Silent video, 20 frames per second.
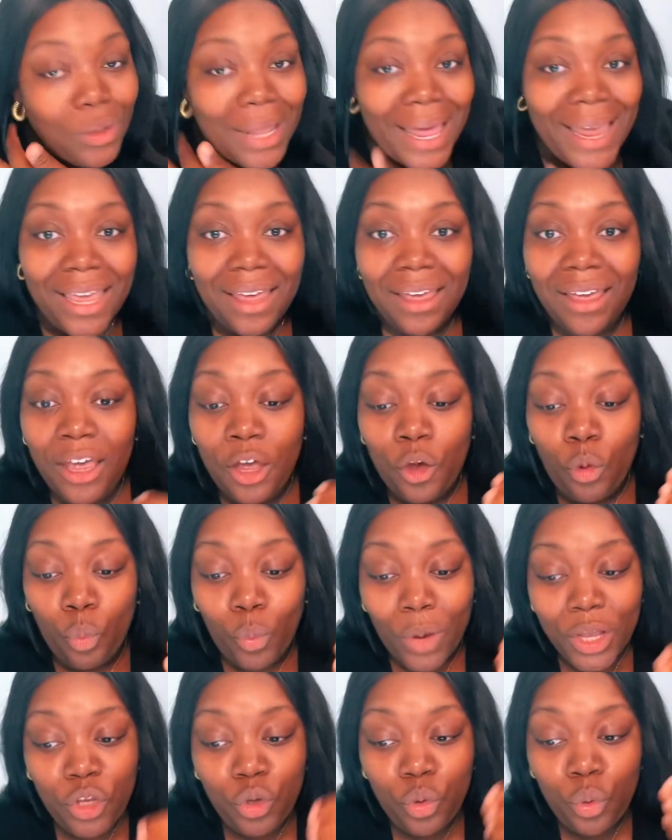Like,
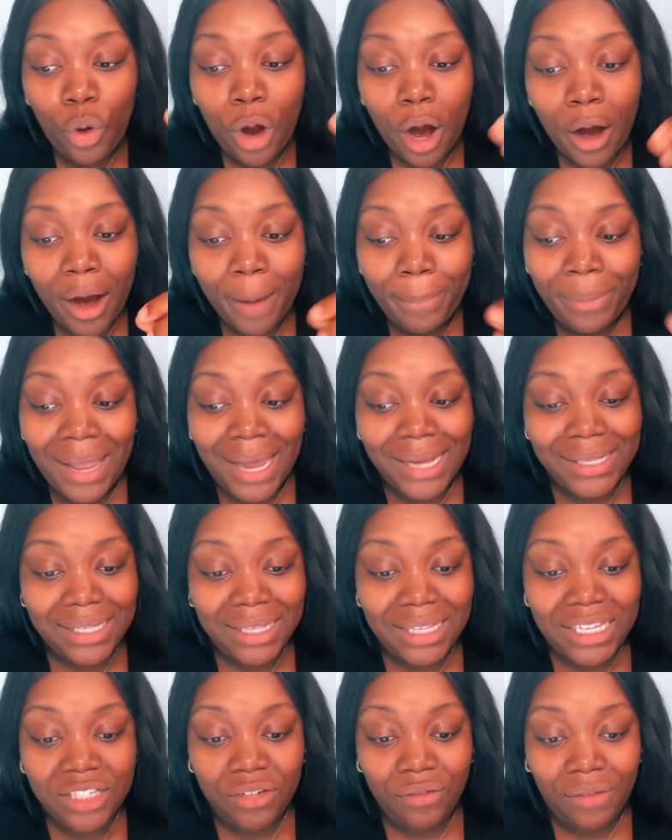when you are applying to
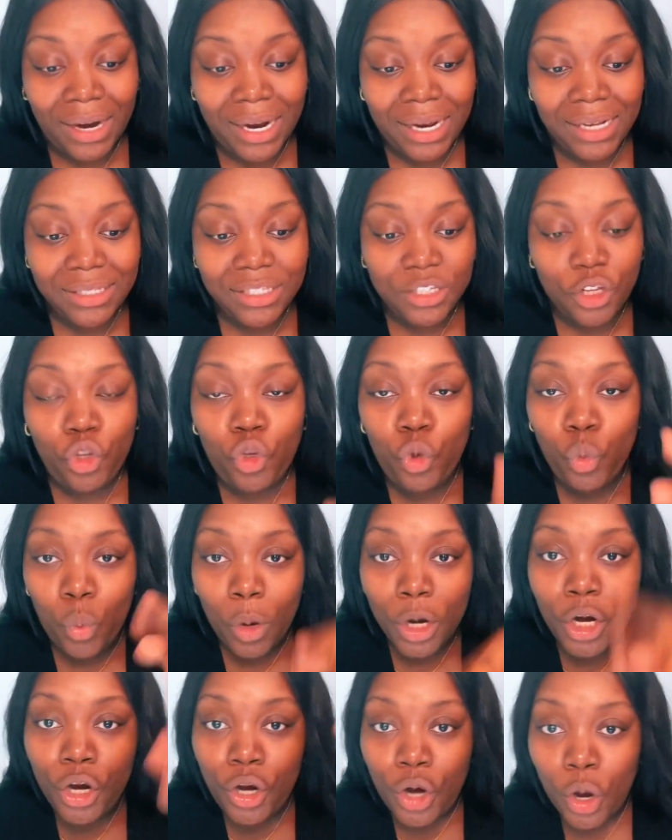these grants, you
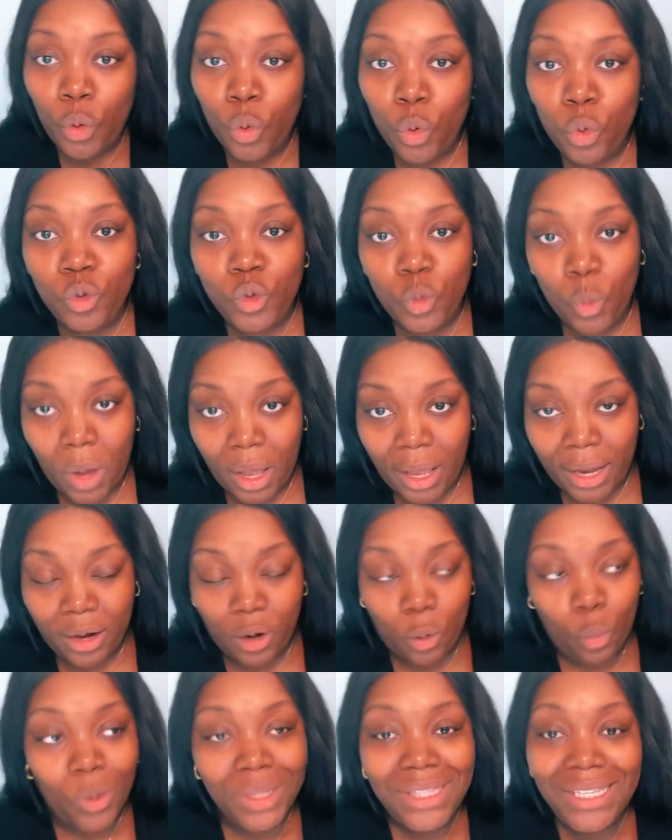want to know who's
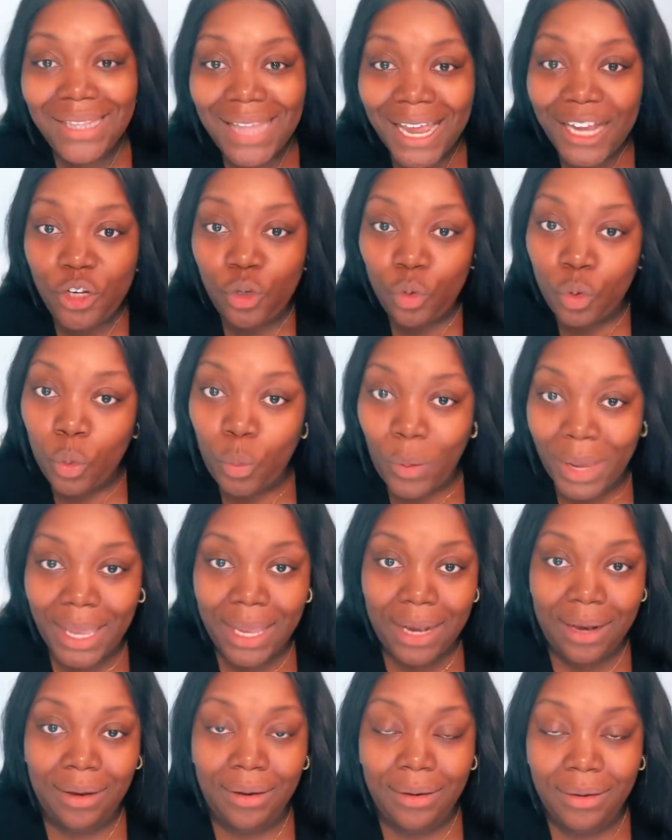won. What did they do to
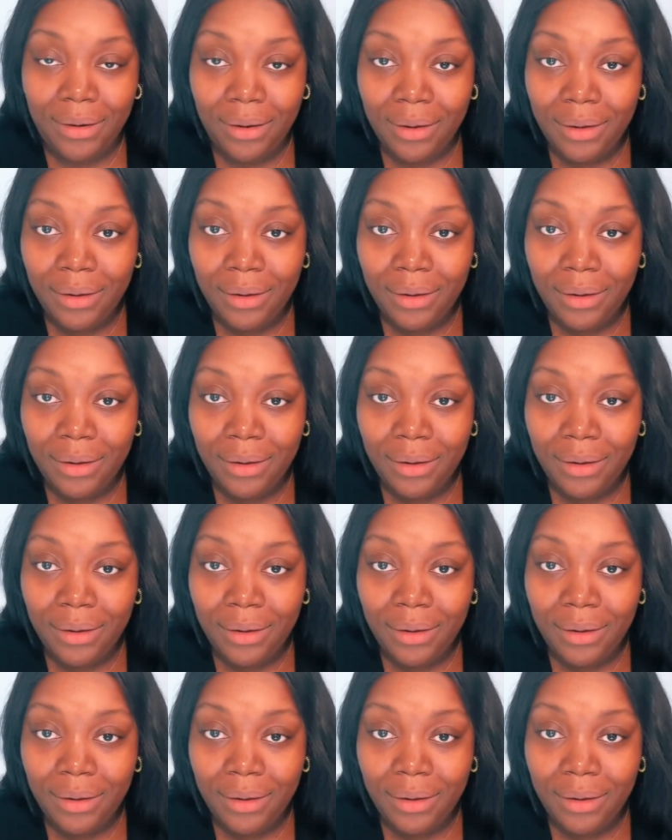win?